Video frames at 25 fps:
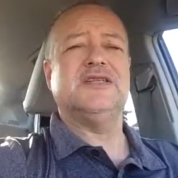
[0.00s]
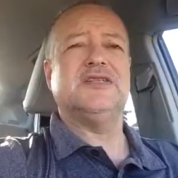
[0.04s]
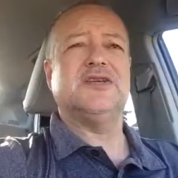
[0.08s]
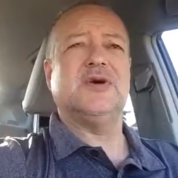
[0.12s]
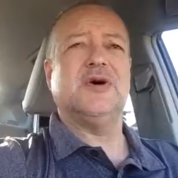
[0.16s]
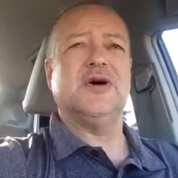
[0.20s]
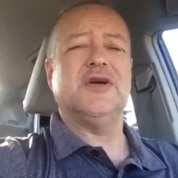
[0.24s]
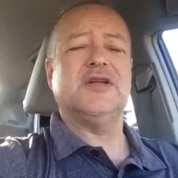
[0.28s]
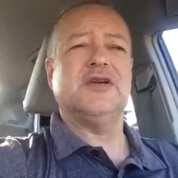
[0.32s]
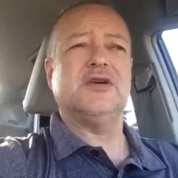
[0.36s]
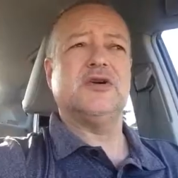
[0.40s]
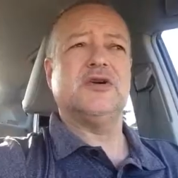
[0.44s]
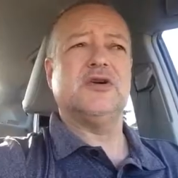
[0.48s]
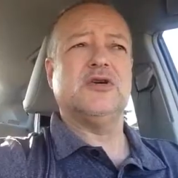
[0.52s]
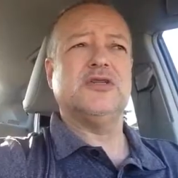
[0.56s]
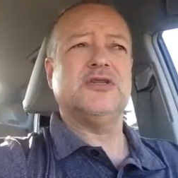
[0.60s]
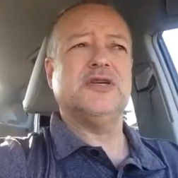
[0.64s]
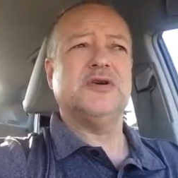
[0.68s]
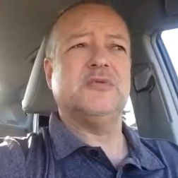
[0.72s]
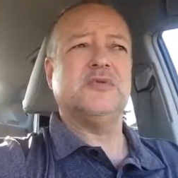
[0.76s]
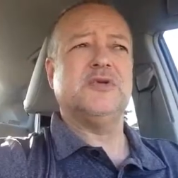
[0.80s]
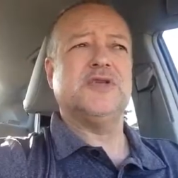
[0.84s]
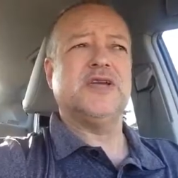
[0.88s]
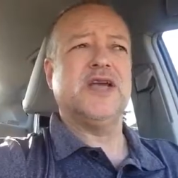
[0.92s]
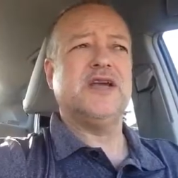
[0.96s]
So I encourage
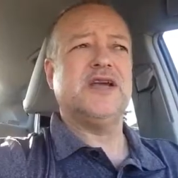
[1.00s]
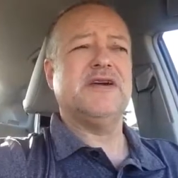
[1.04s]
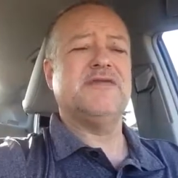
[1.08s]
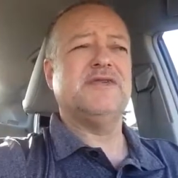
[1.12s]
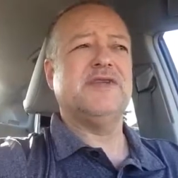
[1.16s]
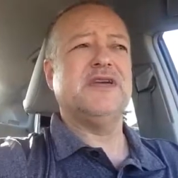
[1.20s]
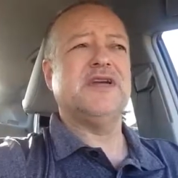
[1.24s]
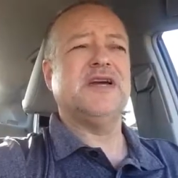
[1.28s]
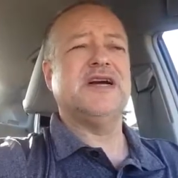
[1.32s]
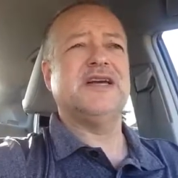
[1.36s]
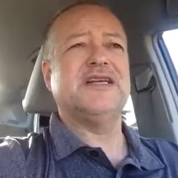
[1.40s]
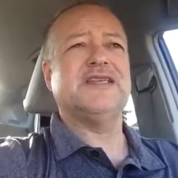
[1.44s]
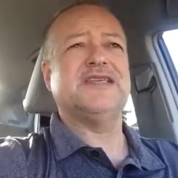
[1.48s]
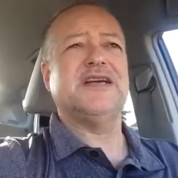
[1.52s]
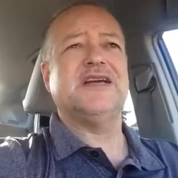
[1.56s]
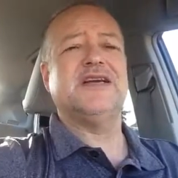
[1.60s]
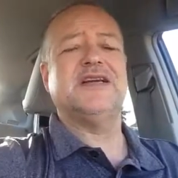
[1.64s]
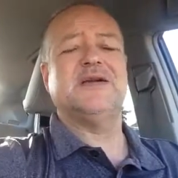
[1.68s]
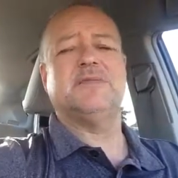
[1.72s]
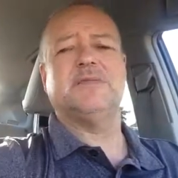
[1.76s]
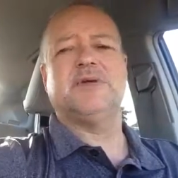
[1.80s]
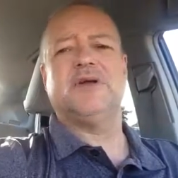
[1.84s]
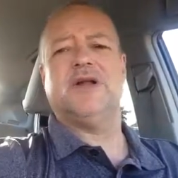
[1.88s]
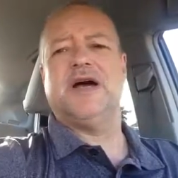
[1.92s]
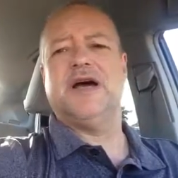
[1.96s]
you to take everything I say
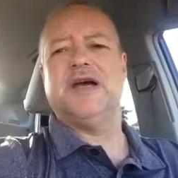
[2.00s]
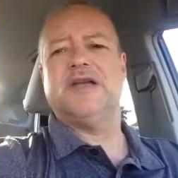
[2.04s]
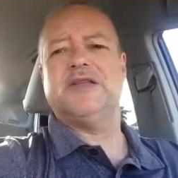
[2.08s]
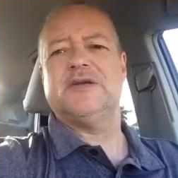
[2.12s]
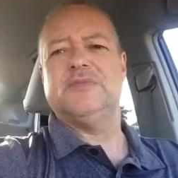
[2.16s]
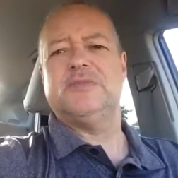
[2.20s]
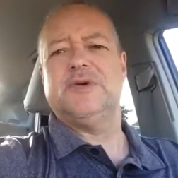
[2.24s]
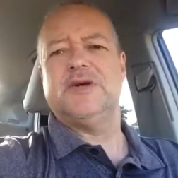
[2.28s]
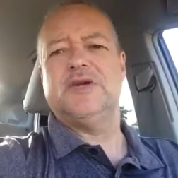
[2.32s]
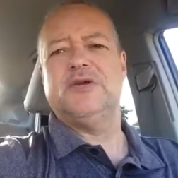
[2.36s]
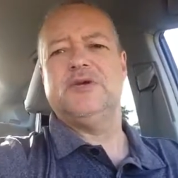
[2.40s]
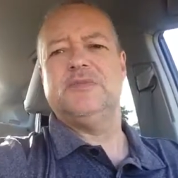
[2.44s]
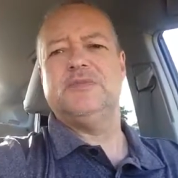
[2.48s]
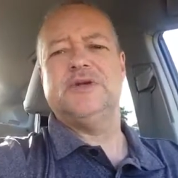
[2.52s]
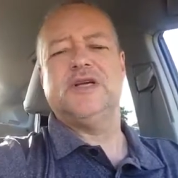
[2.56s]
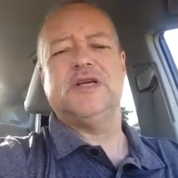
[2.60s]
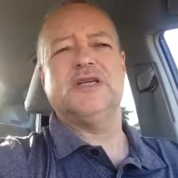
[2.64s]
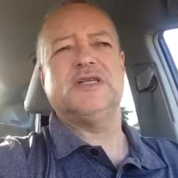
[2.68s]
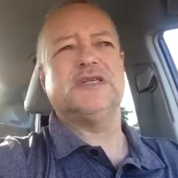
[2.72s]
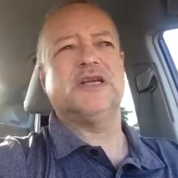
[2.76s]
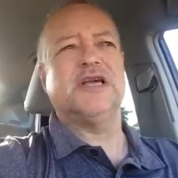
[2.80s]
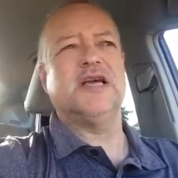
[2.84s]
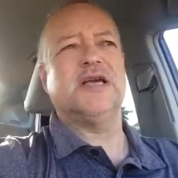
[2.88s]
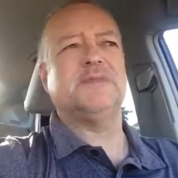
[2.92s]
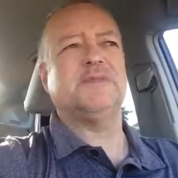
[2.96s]
and apply it to my human
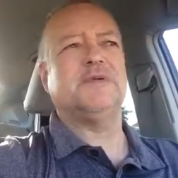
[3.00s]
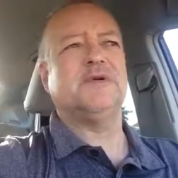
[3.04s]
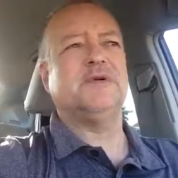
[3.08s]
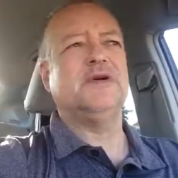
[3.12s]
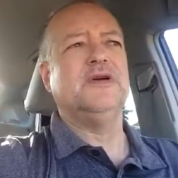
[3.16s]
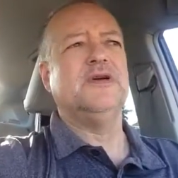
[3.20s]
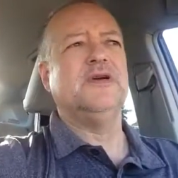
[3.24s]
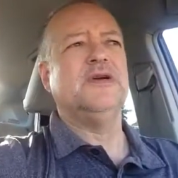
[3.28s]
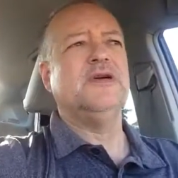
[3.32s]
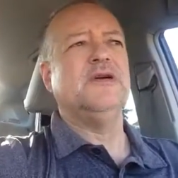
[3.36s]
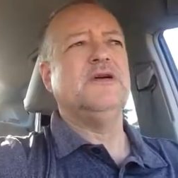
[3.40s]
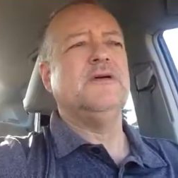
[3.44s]
example.